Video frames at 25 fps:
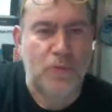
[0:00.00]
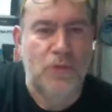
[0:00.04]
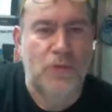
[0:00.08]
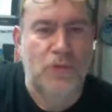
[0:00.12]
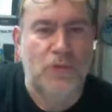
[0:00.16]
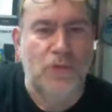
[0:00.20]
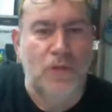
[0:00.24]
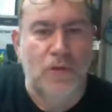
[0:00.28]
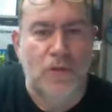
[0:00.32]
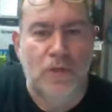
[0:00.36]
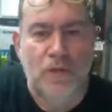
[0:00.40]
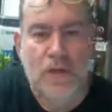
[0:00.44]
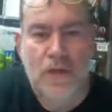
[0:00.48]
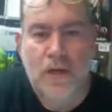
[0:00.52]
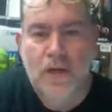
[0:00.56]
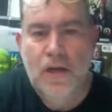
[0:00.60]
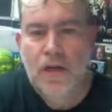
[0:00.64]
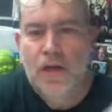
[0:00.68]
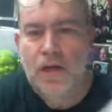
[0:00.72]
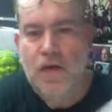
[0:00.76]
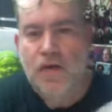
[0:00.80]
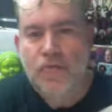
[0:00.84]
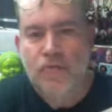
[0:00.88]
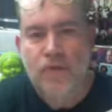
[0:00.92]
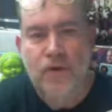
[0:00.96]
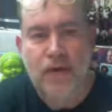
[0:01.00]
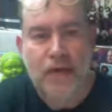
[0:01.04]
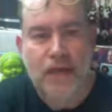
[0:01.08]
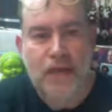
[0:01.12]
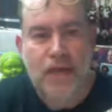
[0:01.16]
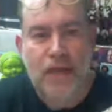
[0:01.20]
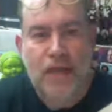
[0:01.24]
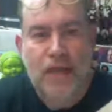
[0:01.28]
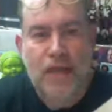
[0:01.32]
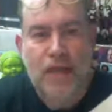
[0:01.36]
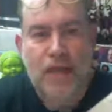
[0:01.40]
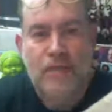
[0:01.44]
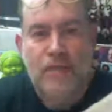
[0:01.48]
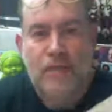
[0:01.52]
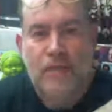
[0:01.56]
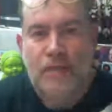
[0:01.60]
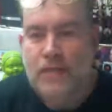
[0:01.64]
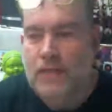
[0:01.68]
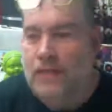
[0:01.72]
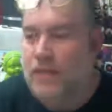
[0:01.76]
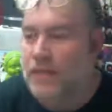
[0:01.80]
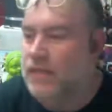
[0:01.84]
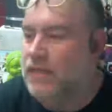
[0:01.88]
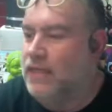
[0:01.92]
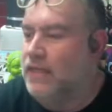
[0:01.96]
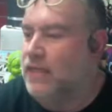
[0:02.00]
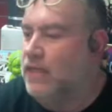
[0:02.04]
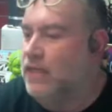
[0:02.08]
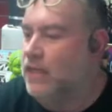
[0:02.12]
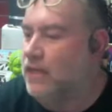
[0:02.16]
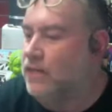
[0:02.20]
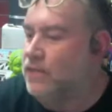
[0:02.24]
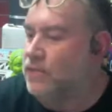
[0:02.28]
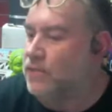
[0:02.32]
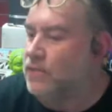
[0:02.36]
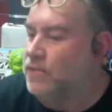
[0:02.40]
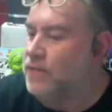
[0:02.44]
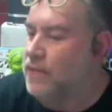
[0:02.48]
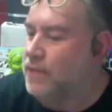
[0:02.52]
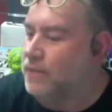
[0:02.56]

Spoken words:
we saw it, Frankie Lyman and the Teenagers.